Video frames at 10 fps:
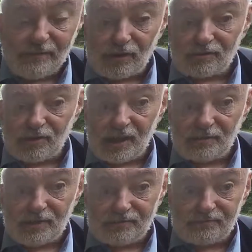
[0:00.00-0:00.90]
also
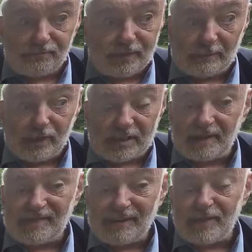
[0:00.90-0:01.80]
used, well, pretty
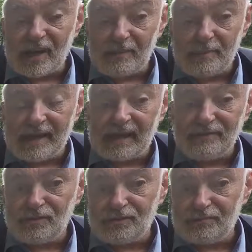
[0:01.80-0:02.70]
much every other make. I've
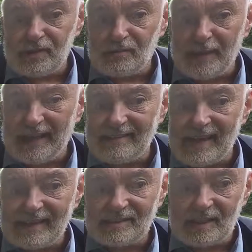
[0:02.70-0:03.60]
used, you know,
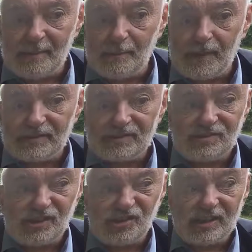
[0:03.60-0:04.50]
Pentax, Olympus,
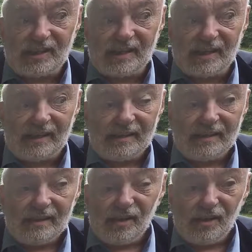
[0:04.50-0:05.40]
Yashica,
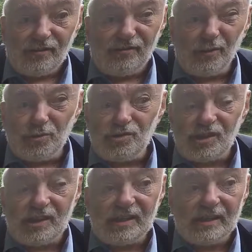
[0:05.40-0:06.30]

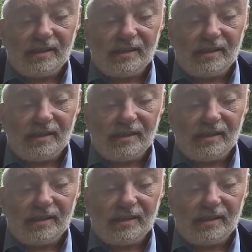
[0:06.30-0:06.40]
Fuji,